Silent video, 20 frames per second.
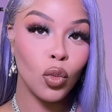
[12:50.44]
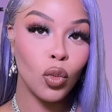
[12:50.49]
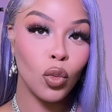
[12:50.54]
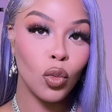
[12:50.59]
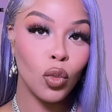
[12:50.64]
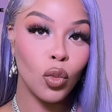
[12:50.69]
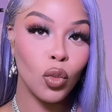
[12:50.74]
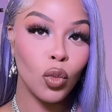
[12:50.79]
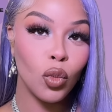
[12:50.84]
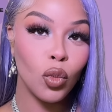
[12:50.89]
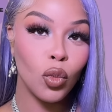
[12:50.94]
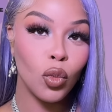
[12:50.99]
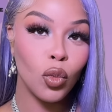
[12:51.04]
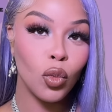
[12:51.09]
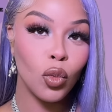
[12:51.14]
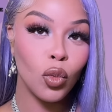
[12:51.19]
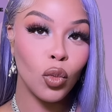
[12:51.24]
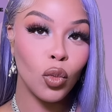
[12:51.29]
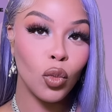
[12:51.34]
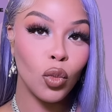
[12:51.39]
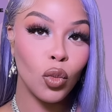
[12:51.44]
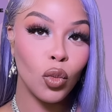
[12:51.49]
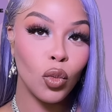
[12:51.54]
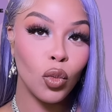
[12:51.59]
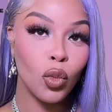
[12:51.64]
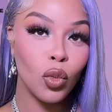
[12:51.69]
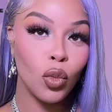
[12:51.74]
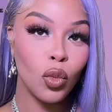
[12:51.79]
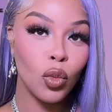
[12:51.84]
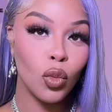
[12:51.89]

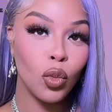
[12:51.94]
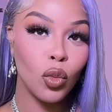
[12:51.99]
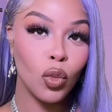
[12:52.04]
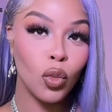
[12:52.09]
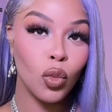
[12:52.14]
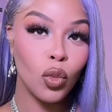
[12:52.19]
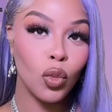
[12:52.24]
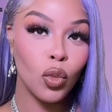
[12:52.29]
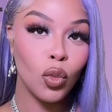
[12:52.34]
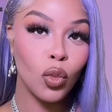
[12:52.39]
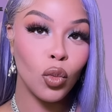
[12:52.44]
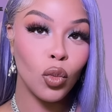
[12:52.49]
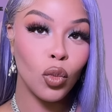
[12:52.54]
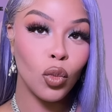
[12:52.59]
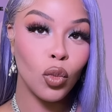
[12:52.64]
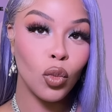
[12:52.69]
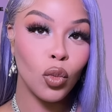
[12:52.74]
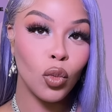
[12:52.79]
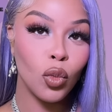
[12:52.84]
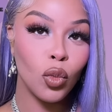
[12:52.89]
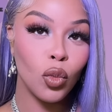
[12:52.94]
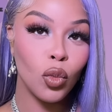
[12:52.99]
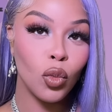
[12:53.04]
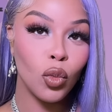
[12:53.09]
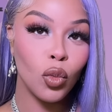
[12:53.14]
[no speech]